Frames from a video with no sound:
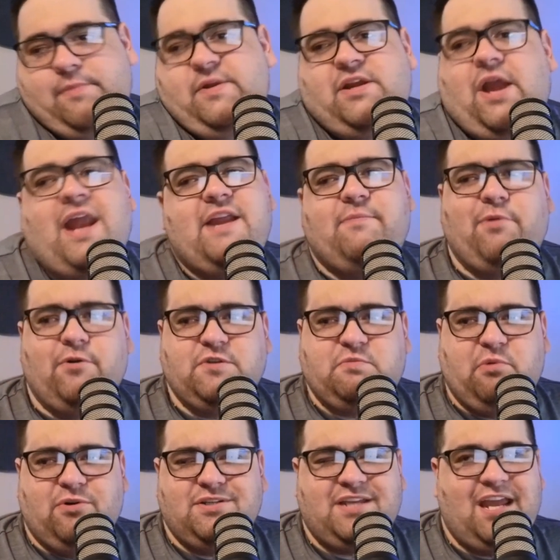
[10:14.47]
any pro
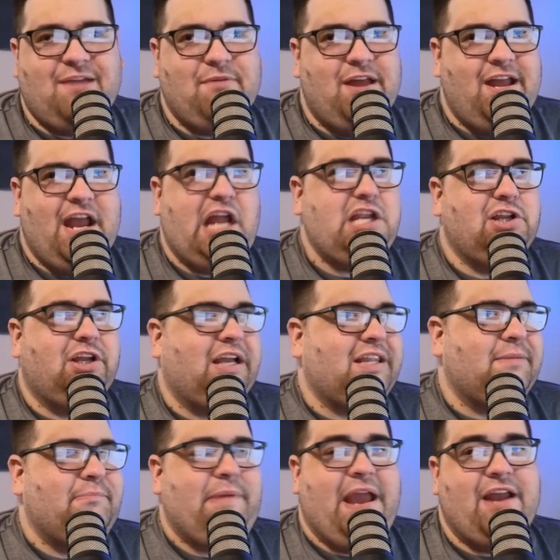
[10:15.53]
sports game, and you look at the
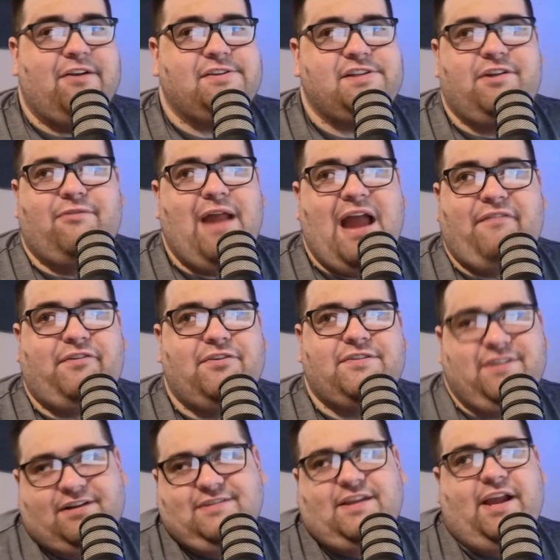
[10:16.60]
banners in the rafters
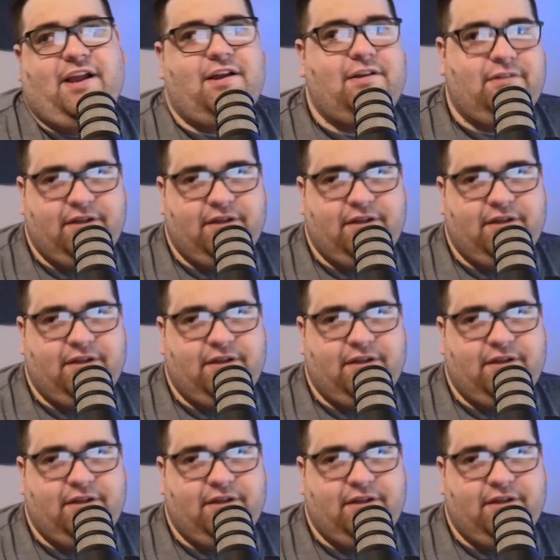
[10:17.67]
and it's like